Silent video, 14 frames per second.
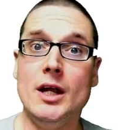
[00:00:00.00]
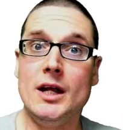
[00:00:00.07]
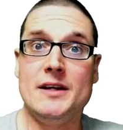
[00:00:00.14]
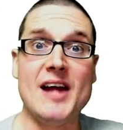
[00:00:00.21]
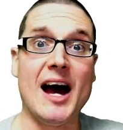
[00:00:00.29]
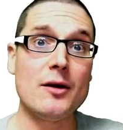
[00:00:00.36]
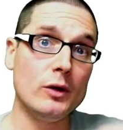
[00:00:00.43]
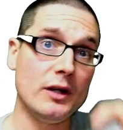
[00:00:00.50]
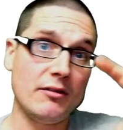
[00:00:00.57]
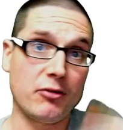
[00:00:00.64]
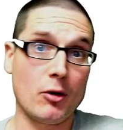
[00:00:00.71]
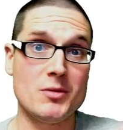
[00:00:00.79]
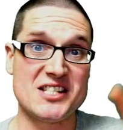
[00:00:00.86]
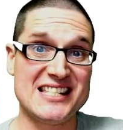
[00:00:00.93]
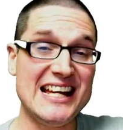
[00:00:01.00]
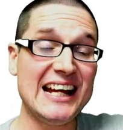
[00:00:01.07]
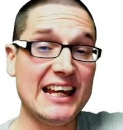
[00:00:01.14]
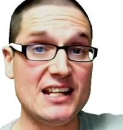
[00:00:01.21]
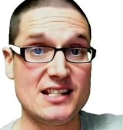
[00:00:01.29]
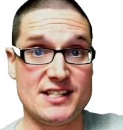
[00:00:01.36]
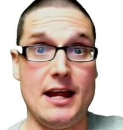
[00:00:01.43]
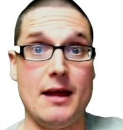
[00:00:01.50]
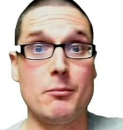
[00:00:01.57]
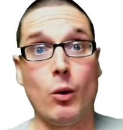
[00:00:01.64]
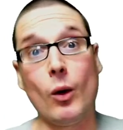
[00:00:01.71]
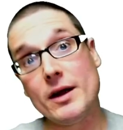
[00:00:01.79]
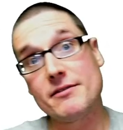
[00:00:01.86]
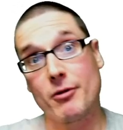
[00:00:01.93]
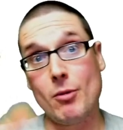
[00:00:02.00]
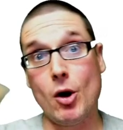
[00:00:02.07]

not only from a sticking standpoint, from